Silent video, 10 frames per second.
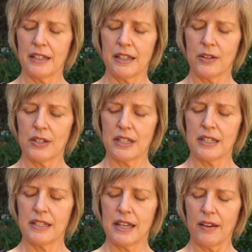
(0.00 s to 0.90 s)
there's a
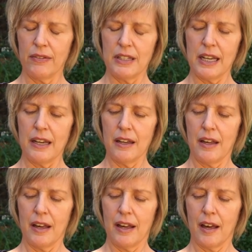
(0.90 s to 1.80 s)
safety
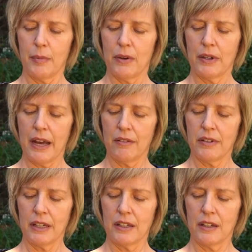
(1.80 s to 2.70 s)
about
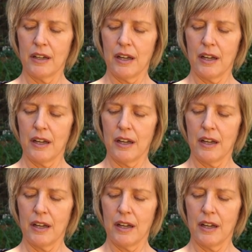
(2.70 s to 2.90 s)
having